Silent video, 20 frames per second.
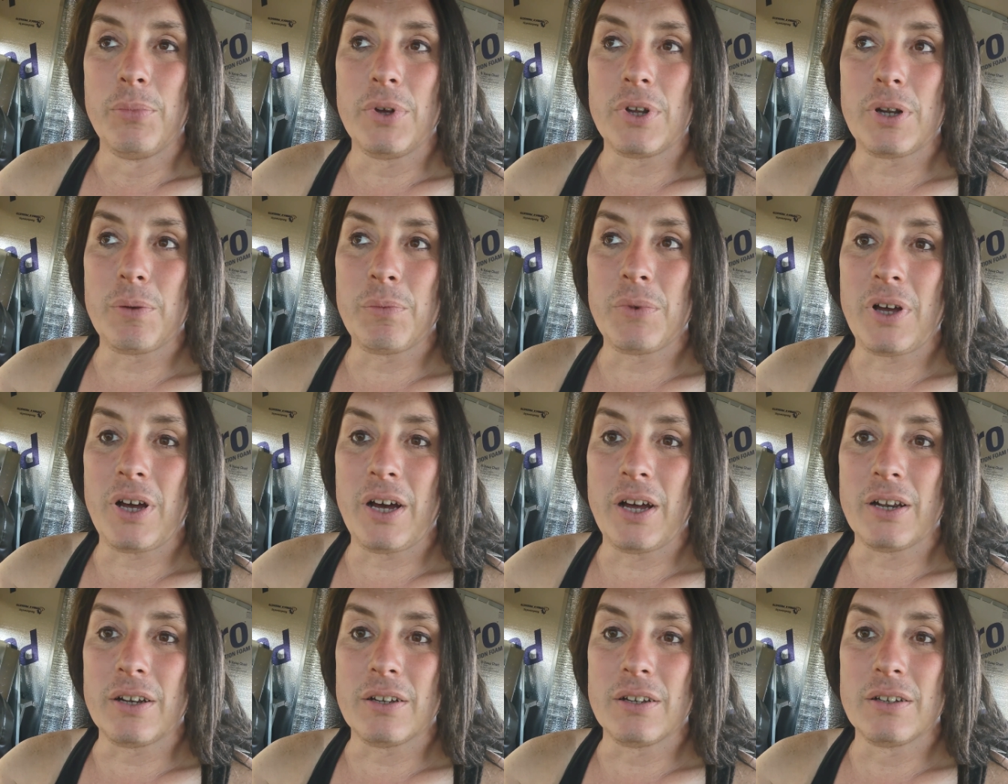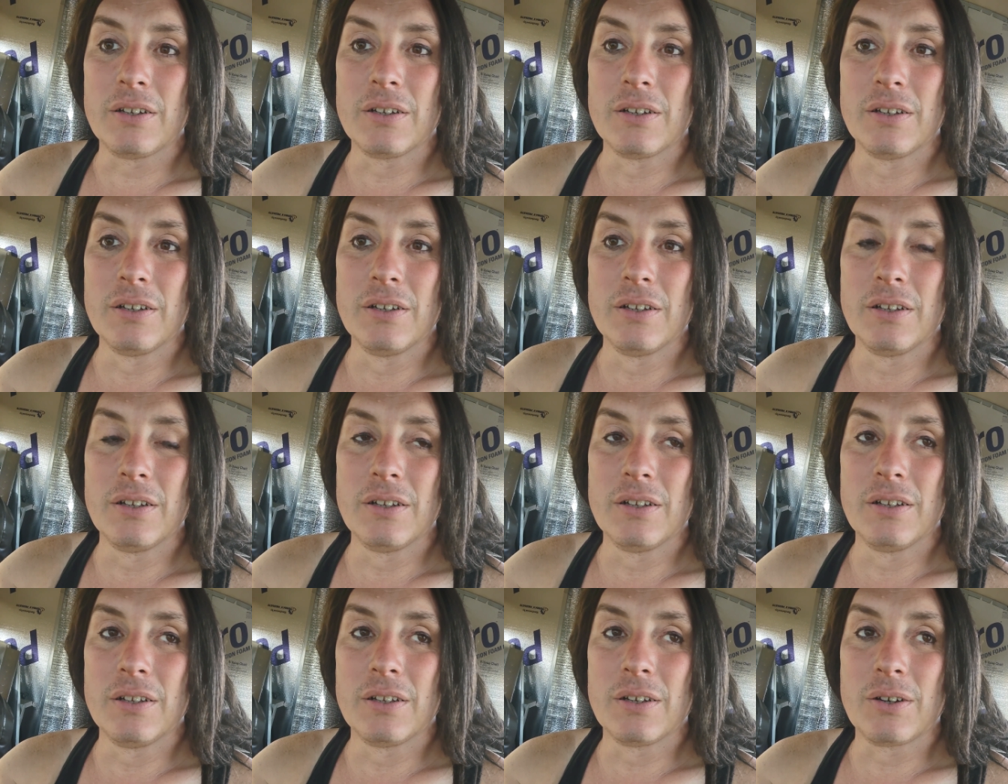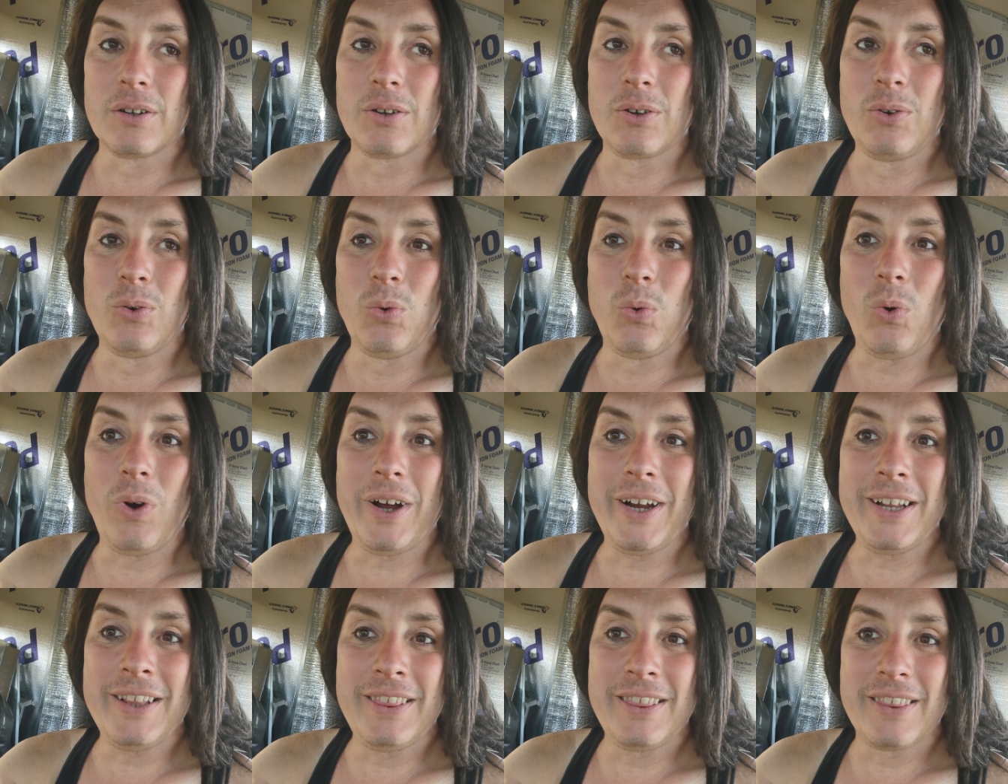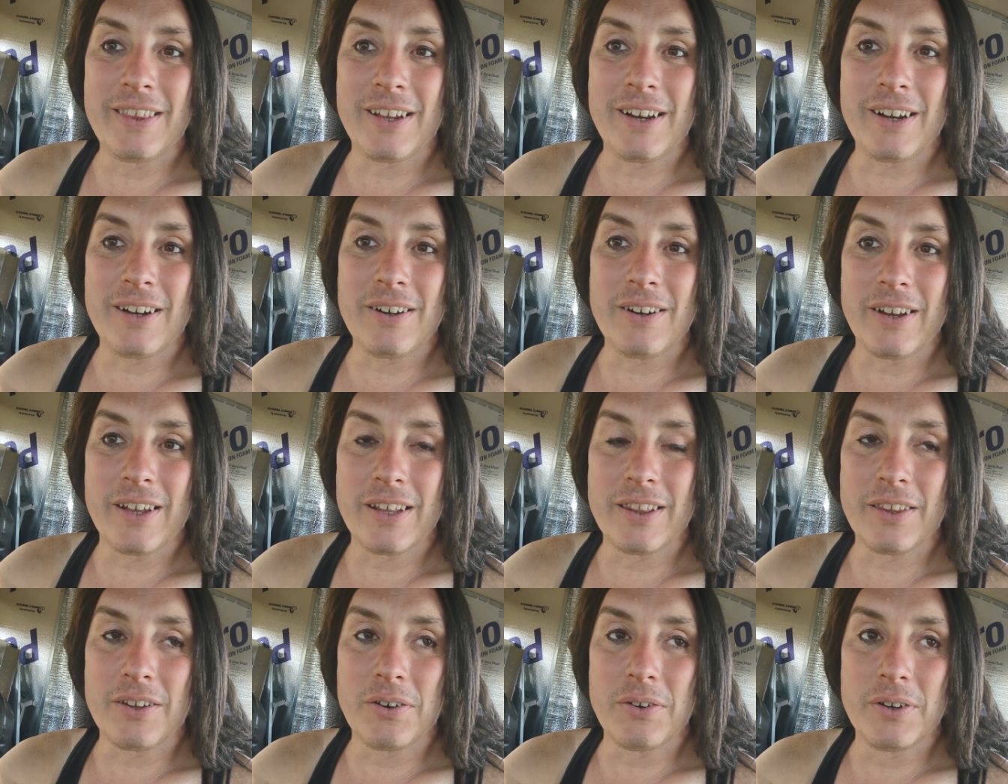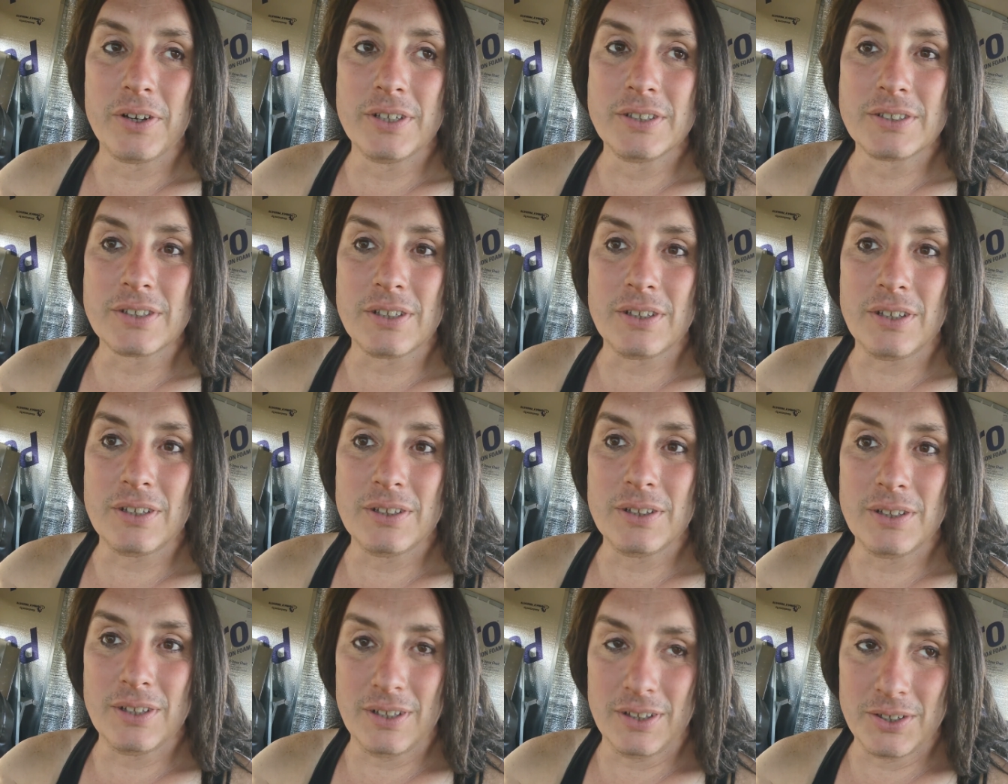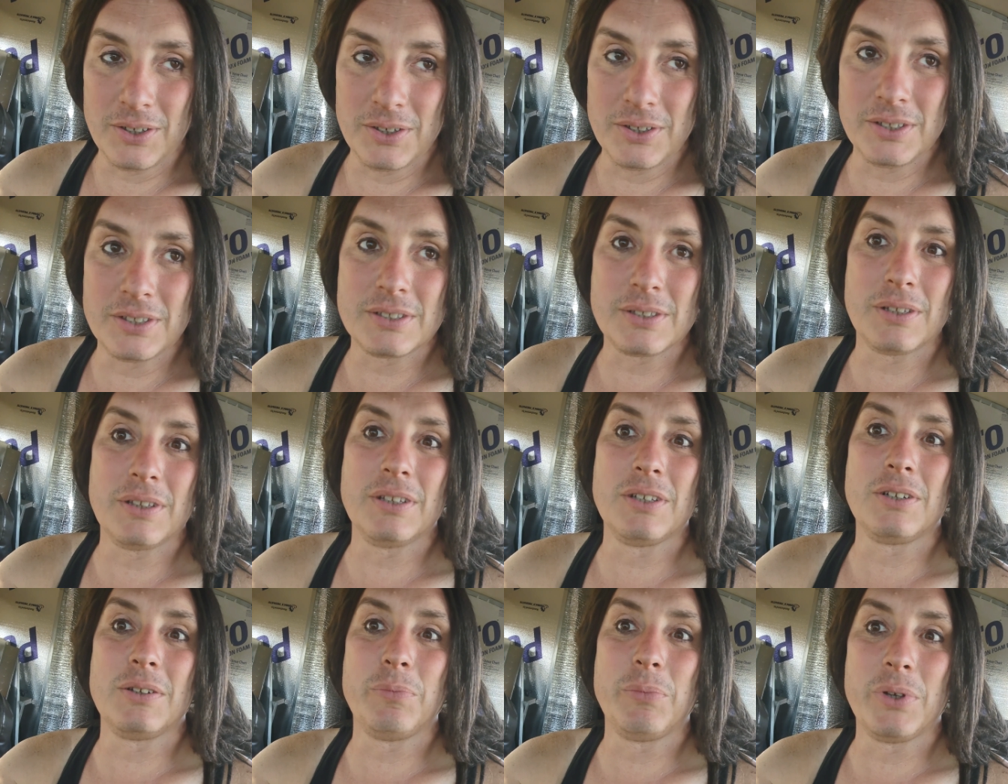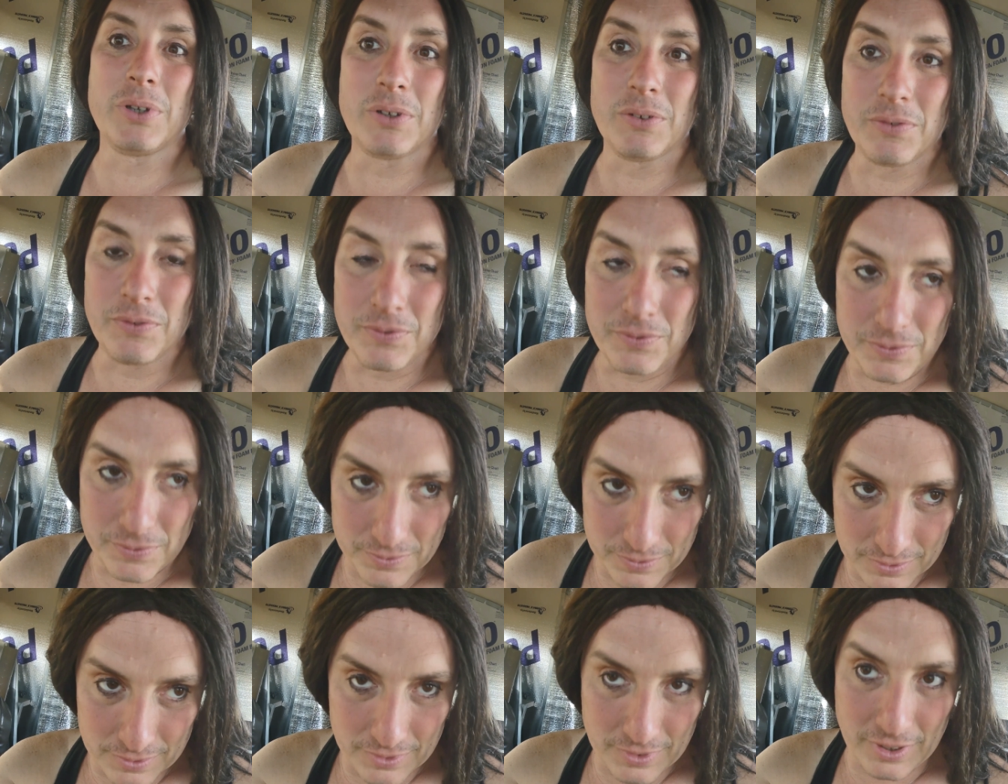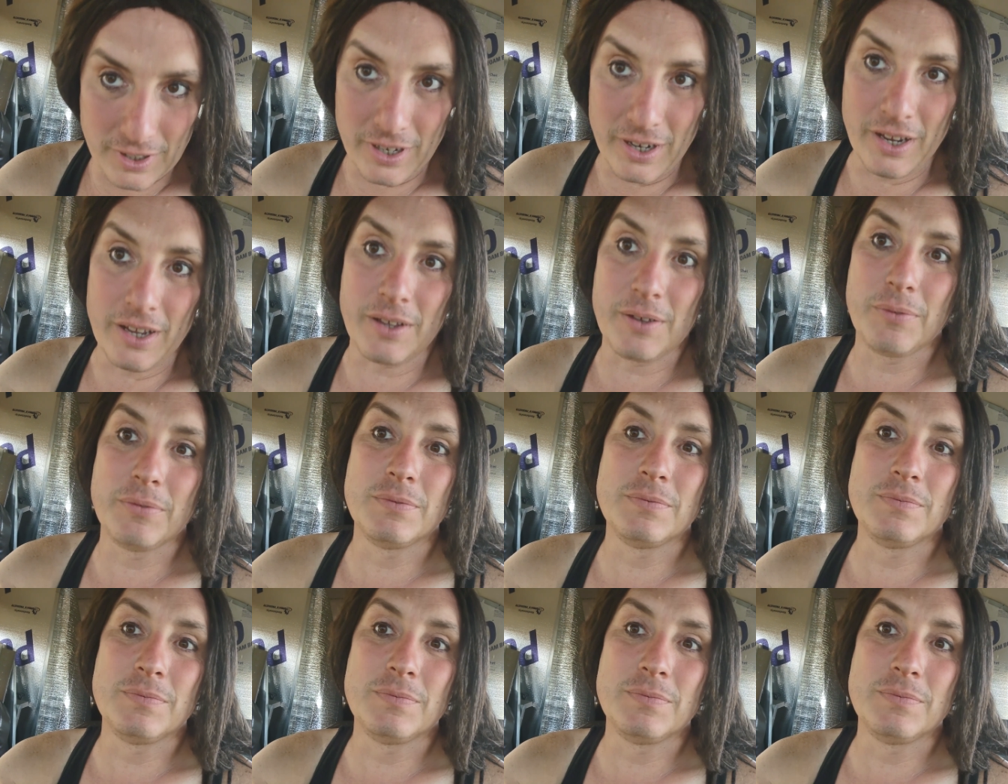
but I'm not quite there. And there is a, there is a little bit of like